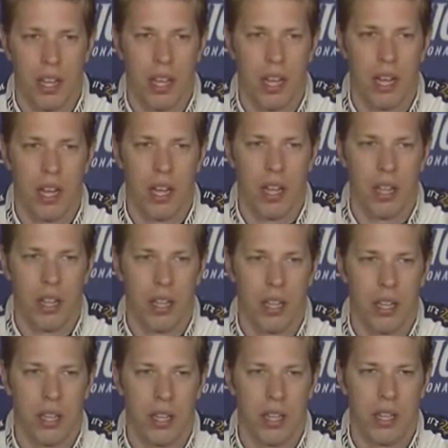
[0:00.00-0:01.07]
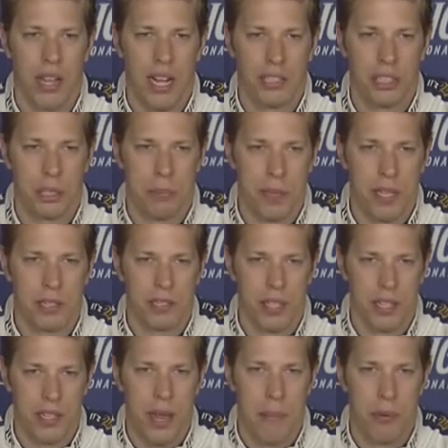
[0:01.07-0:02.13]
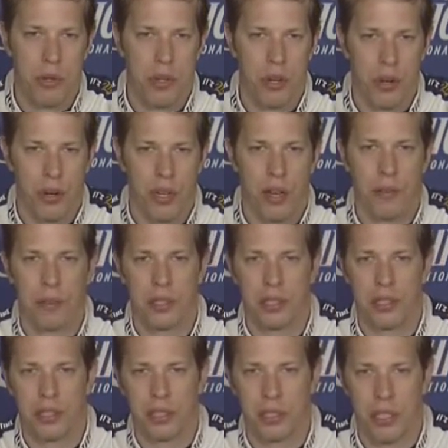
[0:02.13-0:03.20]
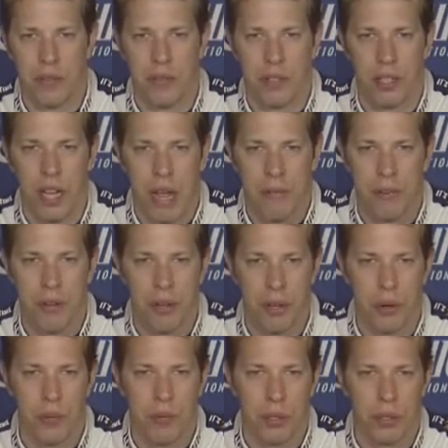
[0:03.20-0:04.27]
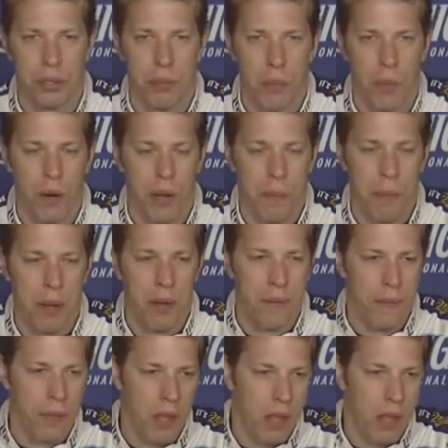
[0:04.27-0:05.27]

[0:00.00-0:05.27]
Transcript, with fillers: uh, not just because of the temperature and difference of an afternoon versus a morning, but